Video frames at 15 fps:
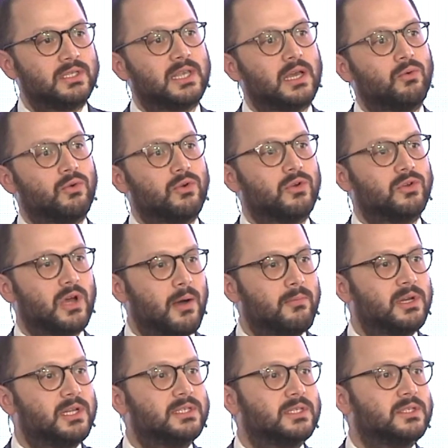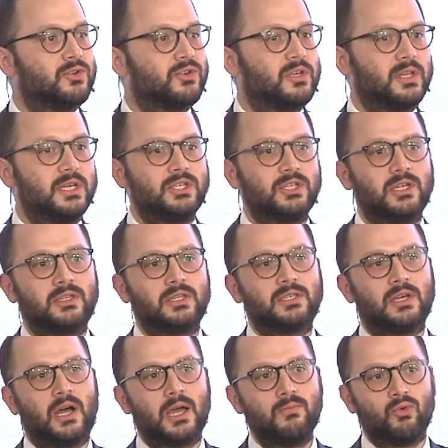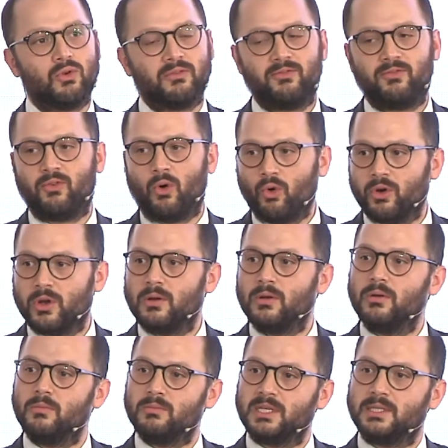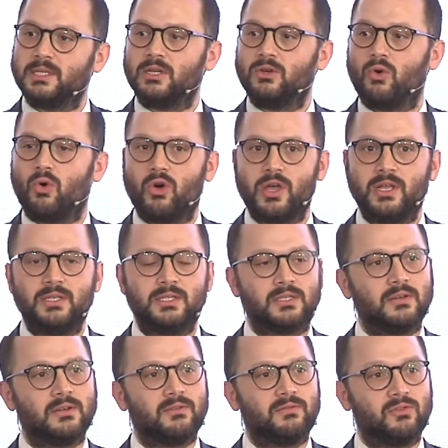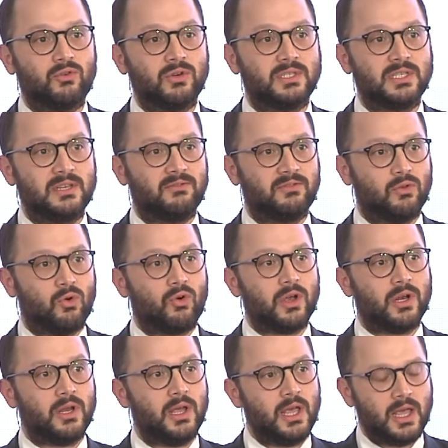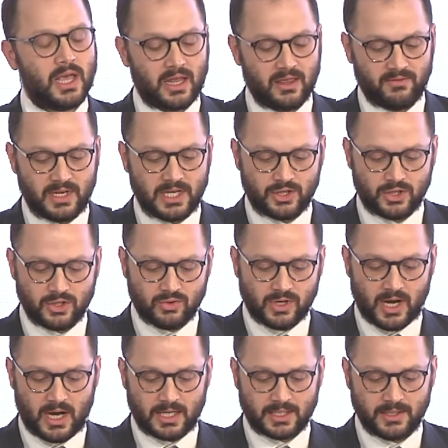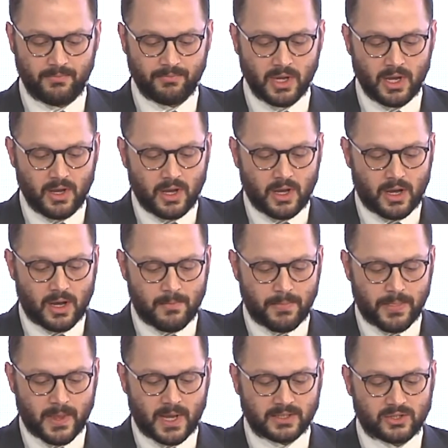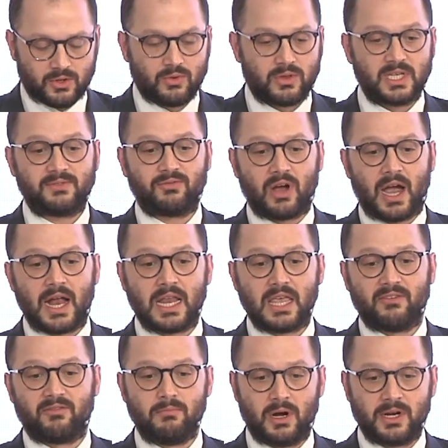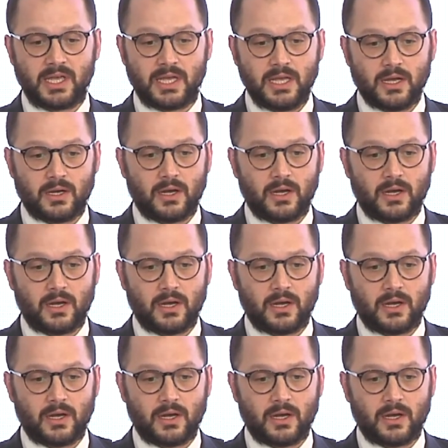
that were dominant in circulation at the time were foreign minted coins, the Florentine florin and the Venetian ducat. And so this variety of money